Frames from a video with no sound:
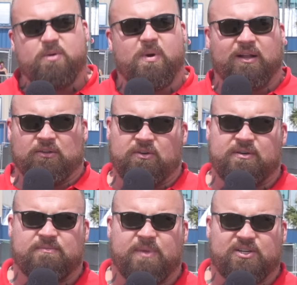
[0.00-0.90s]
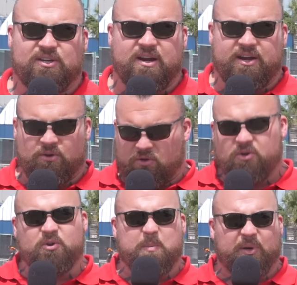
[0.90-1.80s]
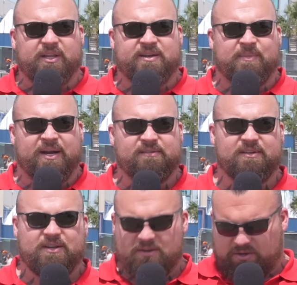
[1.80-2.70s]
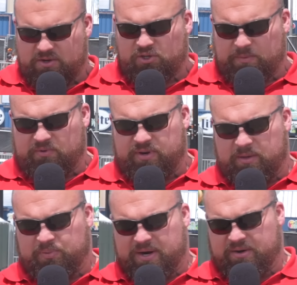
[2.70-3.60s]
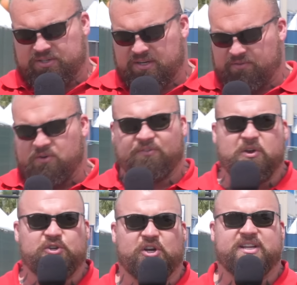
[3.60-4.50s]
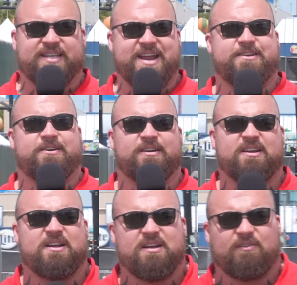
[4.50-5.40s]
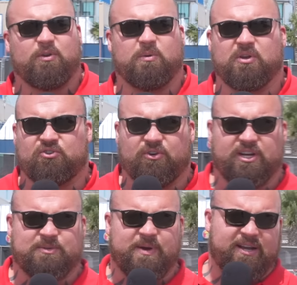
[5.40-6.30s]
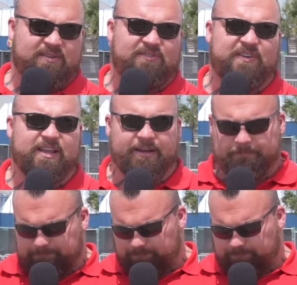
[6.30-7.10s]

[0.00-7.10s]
Well done, Maxing Eddie Hall. You're doing brilliant, man you should be really proud of yourself. You're a future contender for the world's strongest man. I can feel it.